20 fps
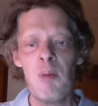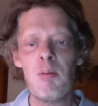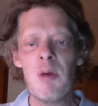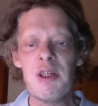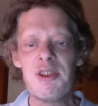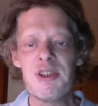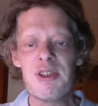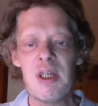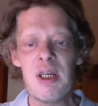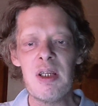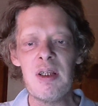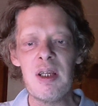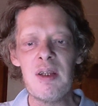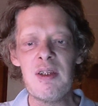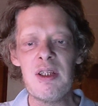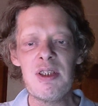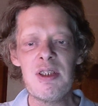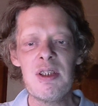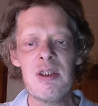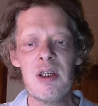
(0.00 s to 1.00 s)
Must say that
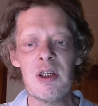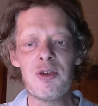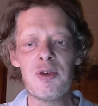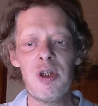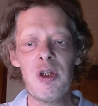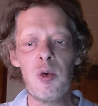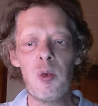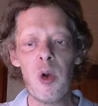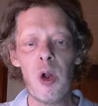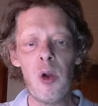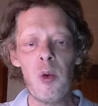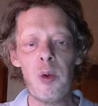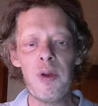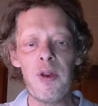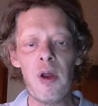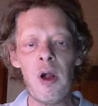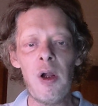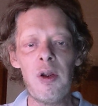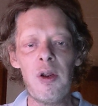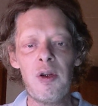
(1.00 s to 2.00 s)
Disney does really well
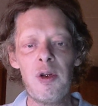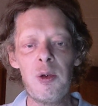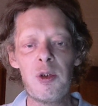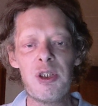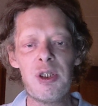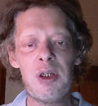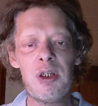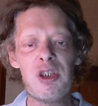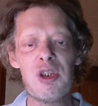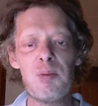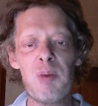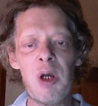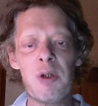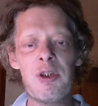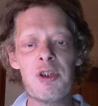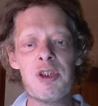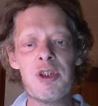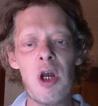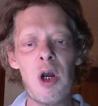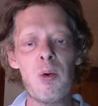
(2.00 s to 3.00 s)
with all the new series about
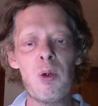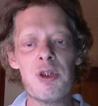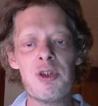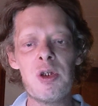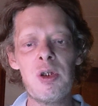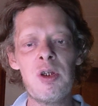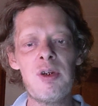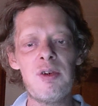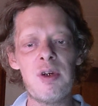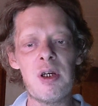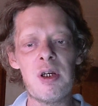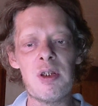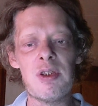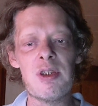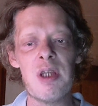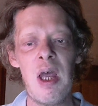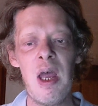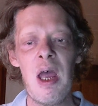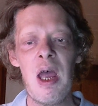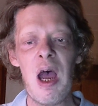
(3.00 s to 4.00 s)
the Star Wars
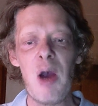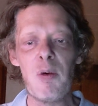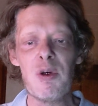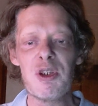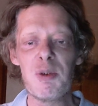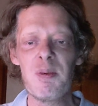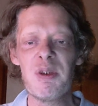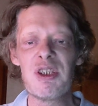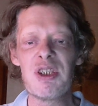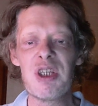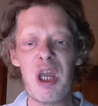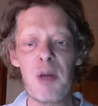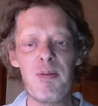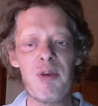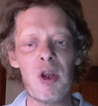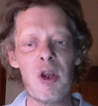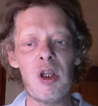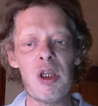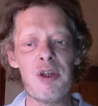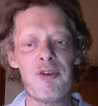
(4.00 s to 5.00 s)
universe. I was a bit
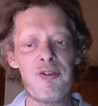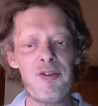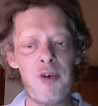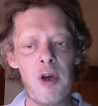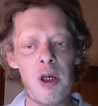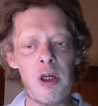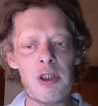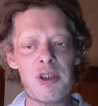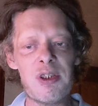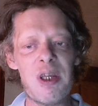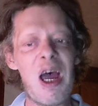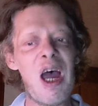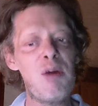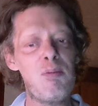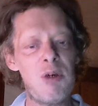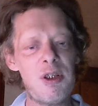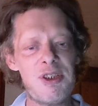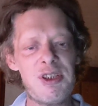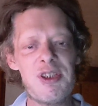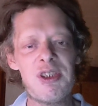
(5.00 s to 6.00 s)
skeptical at first, I
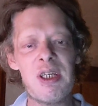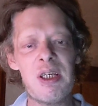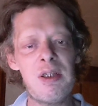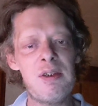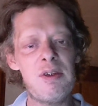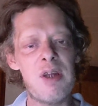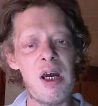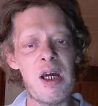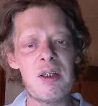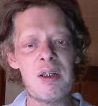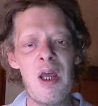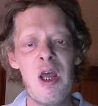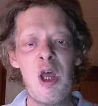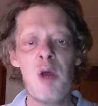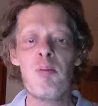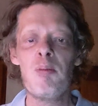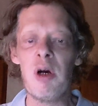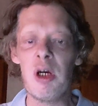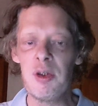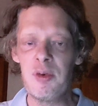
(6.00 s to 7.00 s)
must say that.
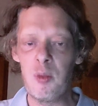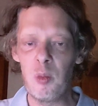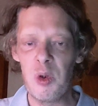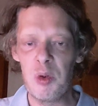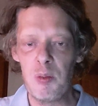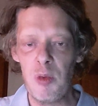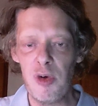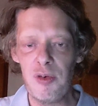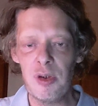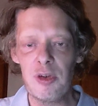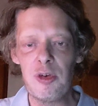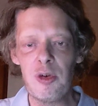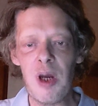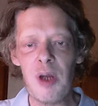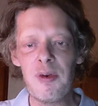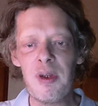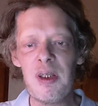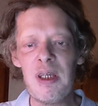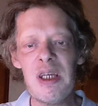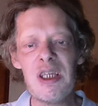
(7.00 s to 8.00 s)
But with moving
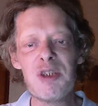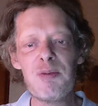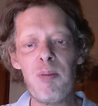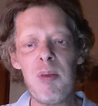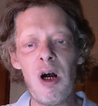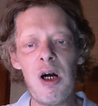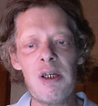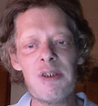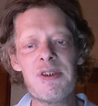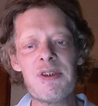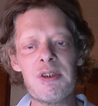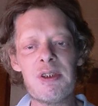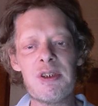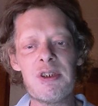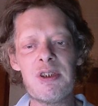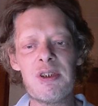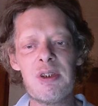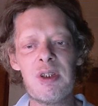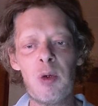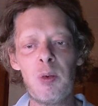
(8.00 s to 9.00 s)
throughout the years past
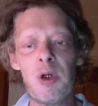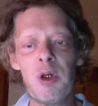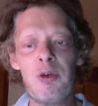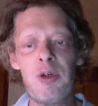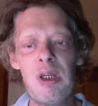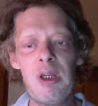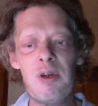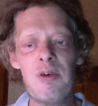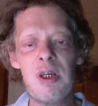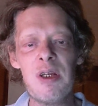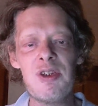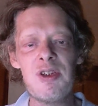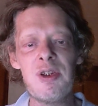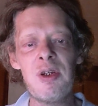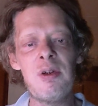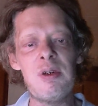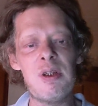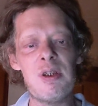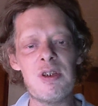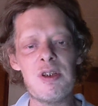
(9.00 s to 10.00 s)
us, there were really great
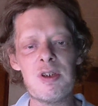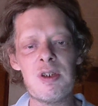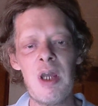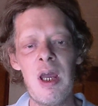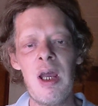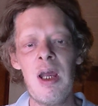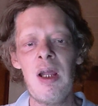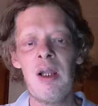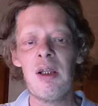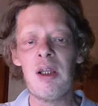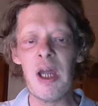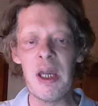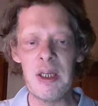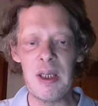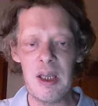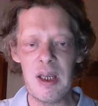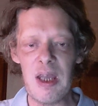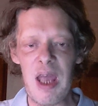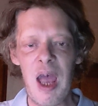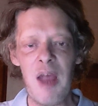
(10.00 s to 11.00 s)
series.
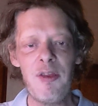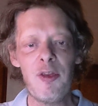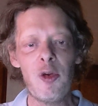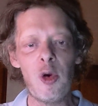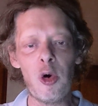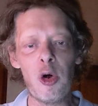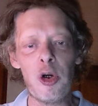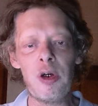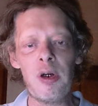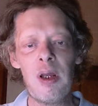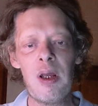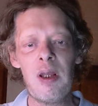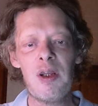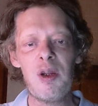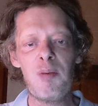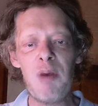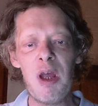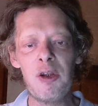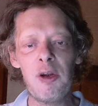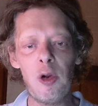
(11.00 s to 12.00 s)
Like Andor,
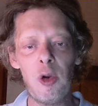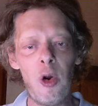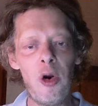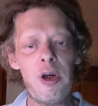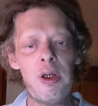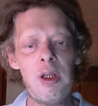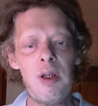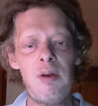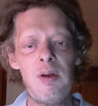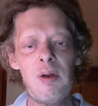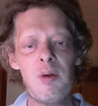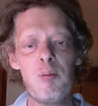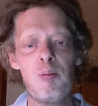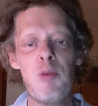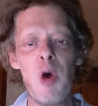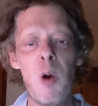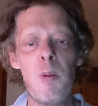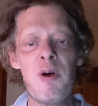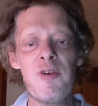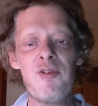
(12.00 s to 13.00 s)
The Mandalorian,
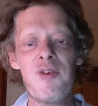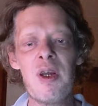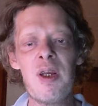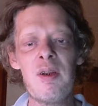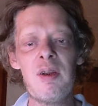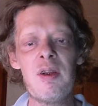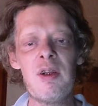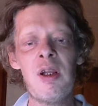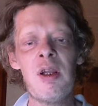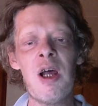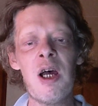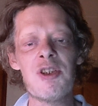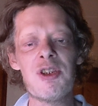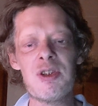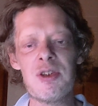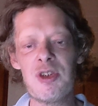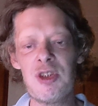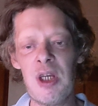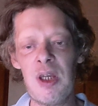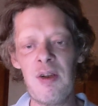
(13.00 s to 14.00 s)
Boba Fett, The
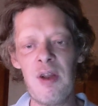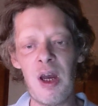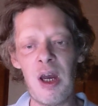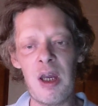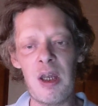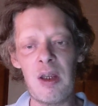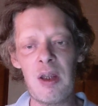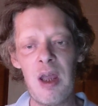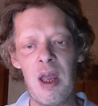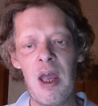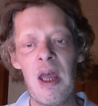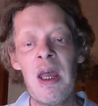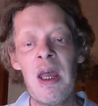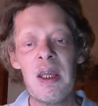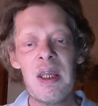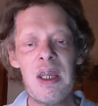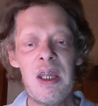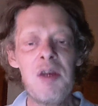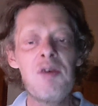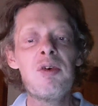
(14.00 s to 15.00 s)
Last Jedi.
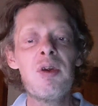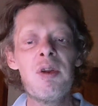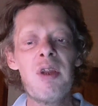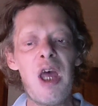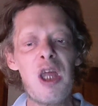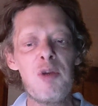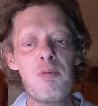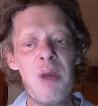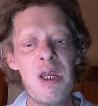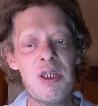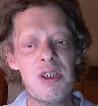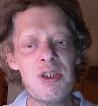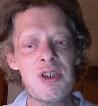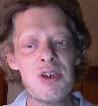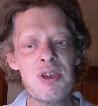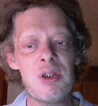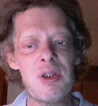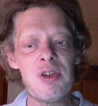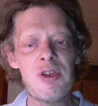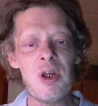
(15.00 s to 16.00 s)
Even the animation
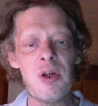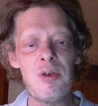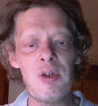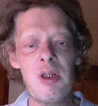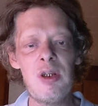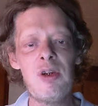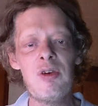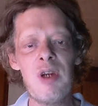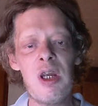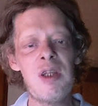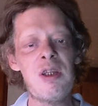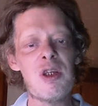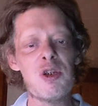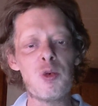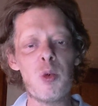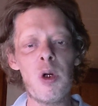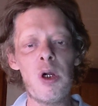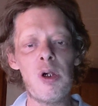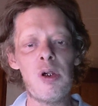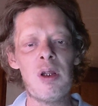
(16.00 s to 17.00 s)
series are really great
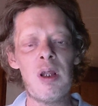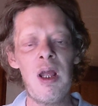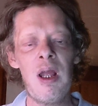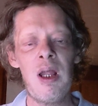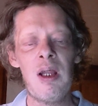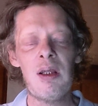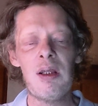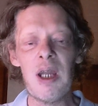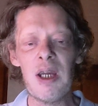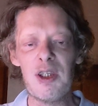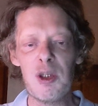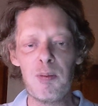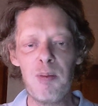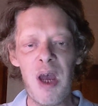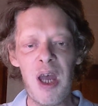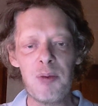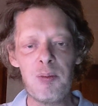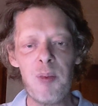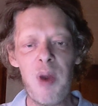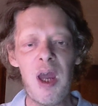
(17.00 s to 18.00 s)
as well, like The
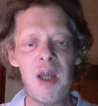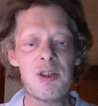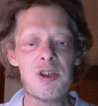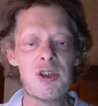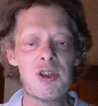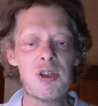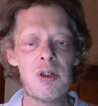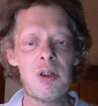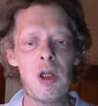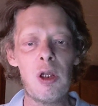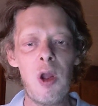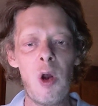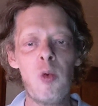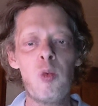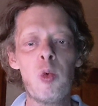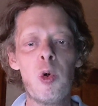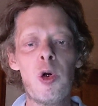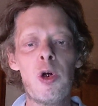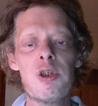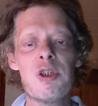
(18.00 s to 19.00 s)
Bad Batch, The
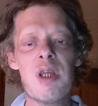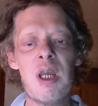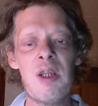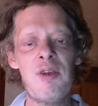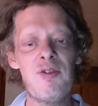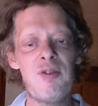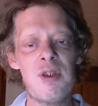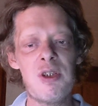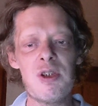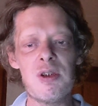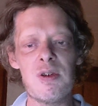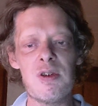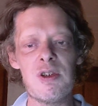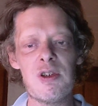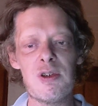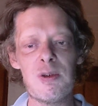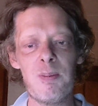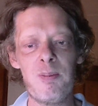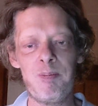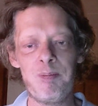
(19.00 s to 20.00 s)
Clone Wars and
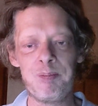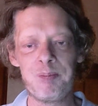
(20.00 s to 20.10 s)
Visions.